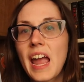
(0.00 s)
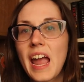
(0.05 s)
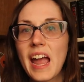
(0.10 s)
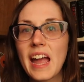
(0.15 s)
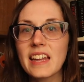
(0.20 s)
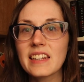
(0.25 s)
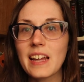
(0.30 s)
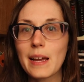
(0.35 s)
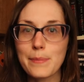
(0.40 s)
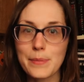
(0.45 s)

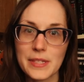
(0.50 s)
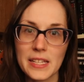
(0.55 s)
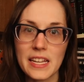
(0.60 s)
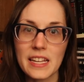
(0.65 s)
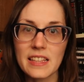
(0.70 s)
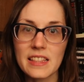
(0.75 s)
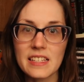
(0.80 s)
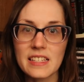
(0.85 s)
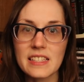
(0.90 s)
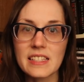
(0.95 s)
and I'm
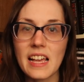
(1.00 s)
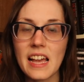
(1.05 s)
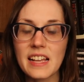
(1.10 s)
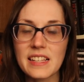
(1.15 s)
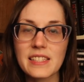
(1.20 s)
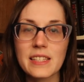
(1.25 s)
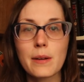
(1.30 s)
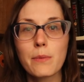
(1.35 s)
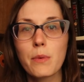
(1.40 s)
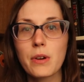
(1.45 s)
saying this
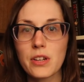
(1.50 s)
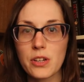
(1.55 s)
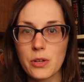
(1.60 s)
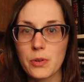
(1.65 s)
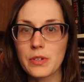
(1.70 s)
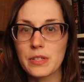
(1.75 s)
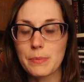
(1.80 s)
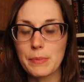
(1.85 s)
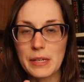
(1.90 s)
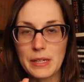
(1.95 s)
as someone
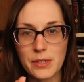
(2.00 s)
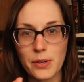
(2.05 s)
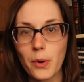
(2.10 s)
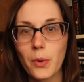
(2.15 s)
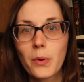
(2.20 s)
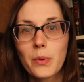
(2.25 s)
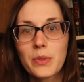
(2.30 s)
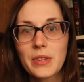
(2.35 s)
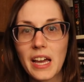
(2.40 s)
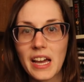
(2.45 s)
who has been
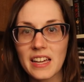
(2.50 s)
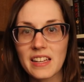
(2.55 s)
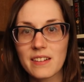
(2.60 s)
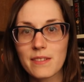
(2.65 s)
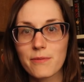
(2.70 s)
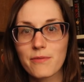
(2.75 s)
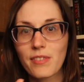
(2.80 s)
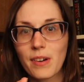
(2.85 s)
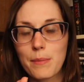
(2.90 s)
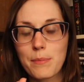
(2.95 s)
told
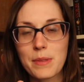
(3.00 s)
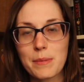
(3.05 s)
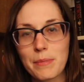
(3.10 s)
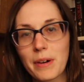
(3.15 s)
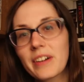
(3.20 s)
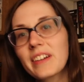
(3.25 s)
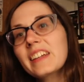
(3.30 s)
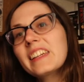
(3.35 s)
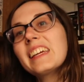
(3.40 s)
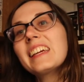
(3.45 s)
that from the
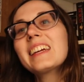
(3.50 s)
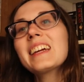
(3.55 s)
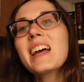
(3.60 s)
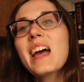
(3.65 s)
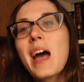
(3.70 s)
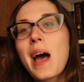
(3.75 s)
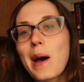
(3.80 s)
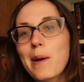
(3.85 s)
marketing,